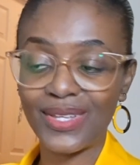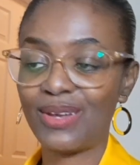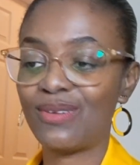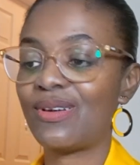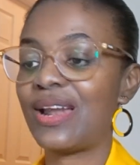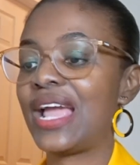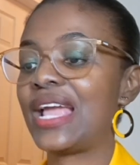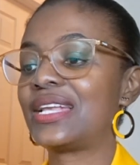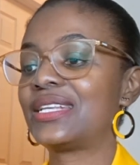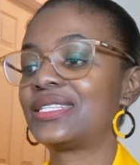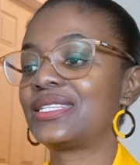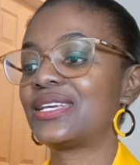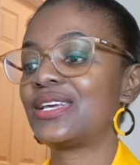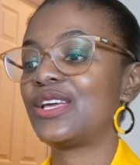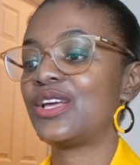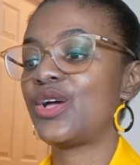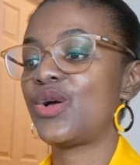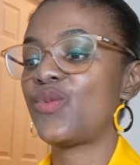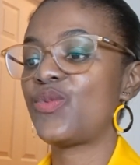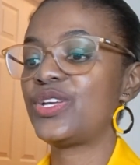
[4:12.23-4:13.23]
all right?
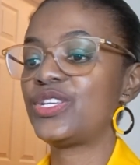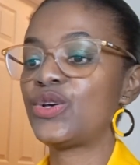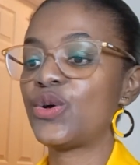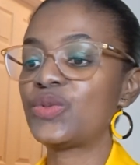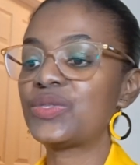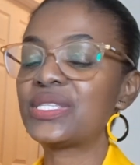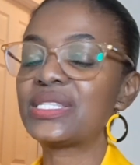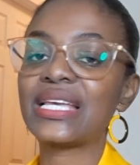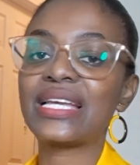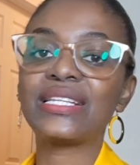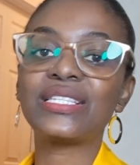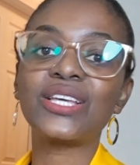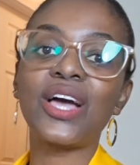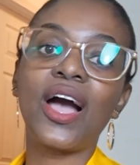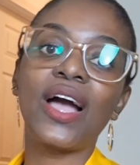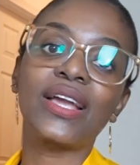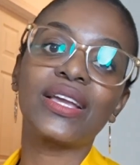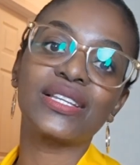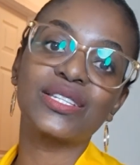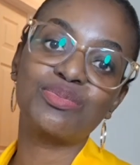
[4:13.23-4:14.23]
We don't say
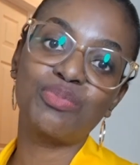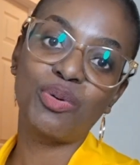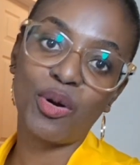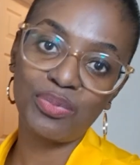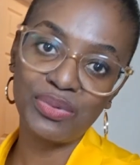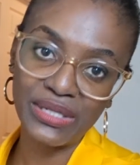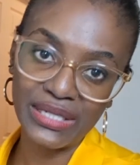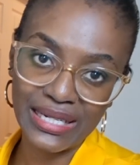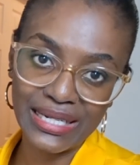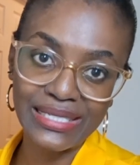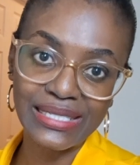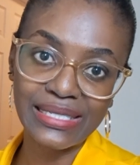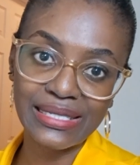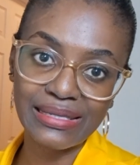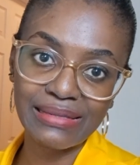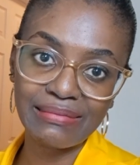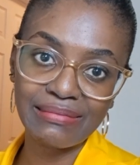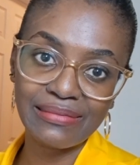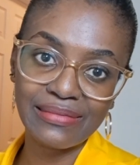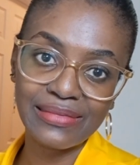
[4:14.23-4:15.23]
target
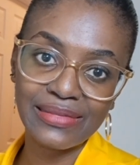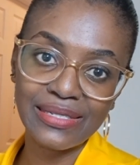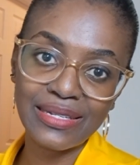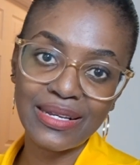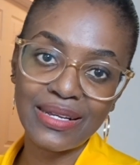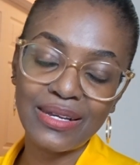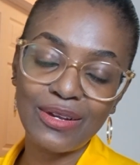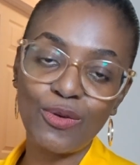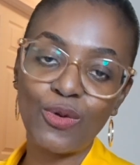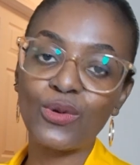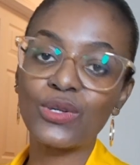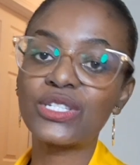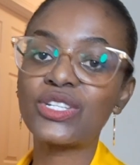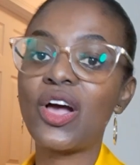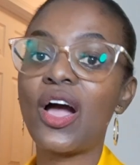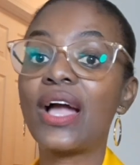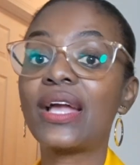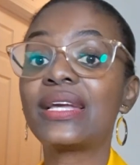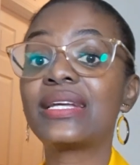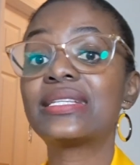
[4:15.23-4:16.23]
population or
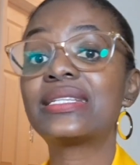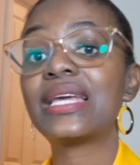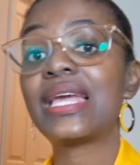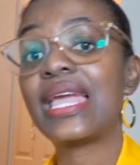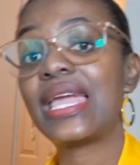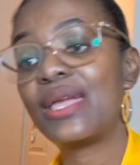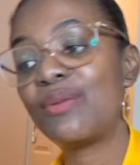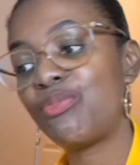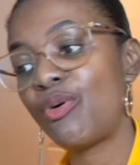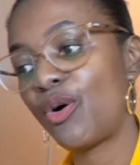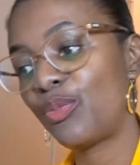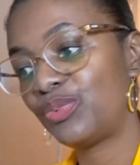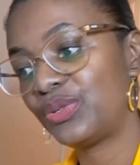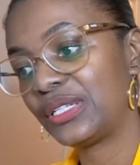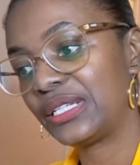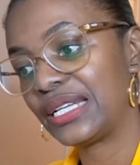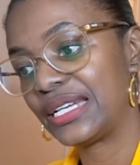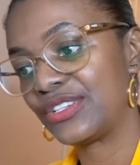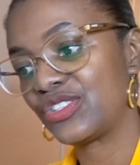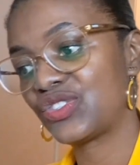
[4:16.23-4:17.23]
target a
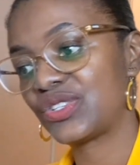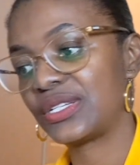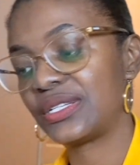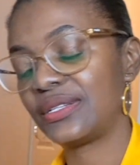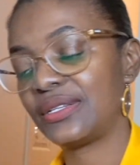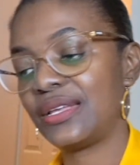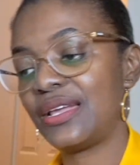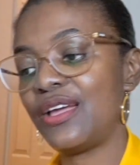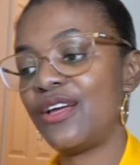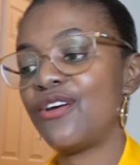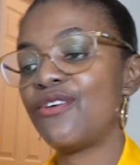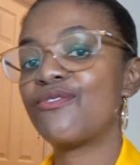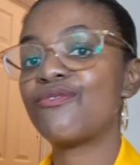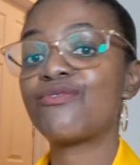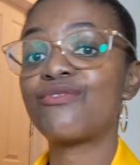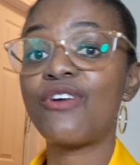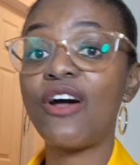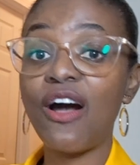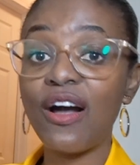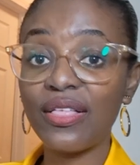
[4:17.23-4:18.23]
population.
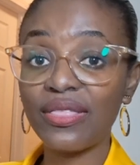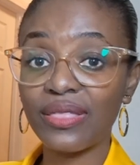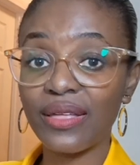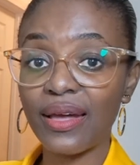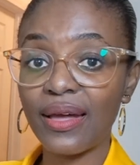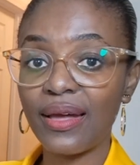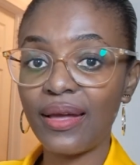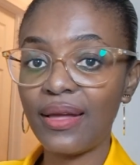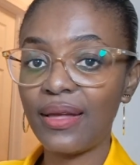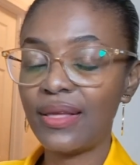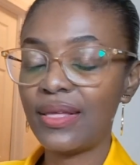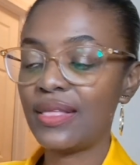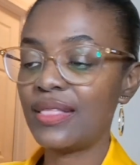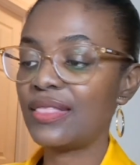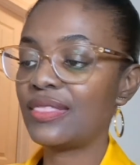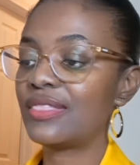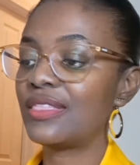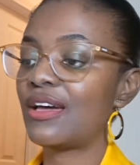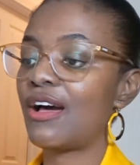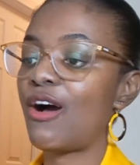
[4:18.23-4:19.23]
Rather,
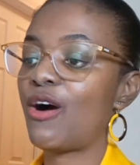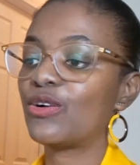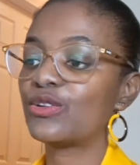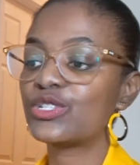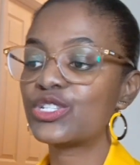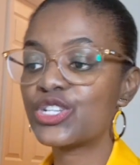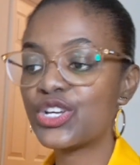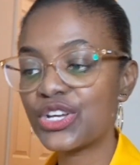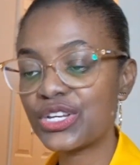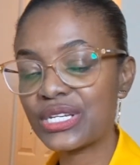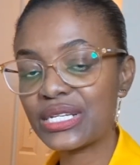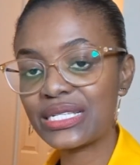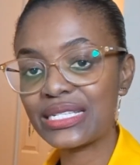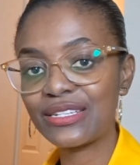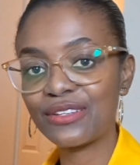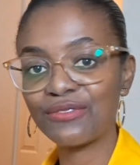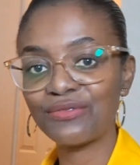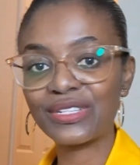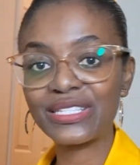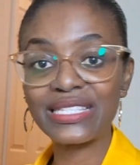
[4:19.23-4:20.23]
the
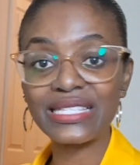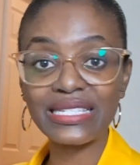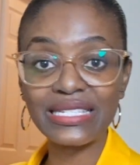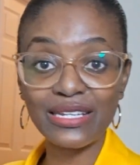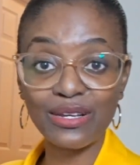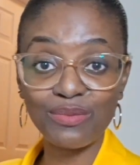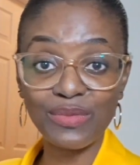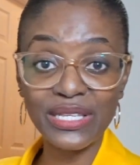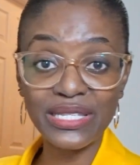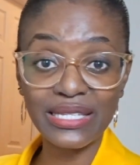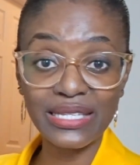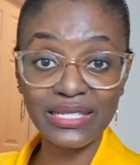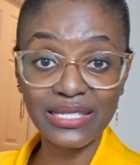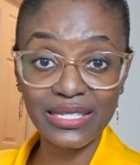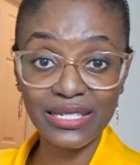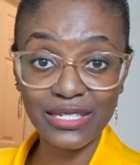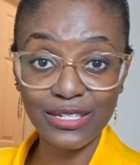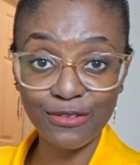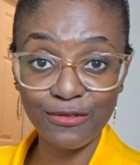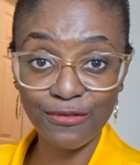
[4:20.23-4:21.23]
alternative and
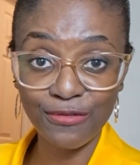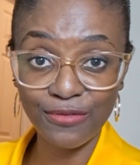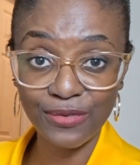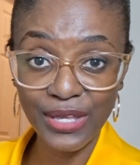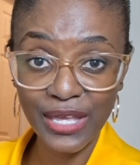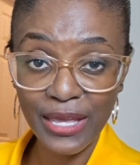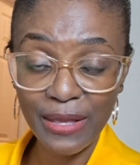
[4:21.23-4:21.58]
stigma-sensitive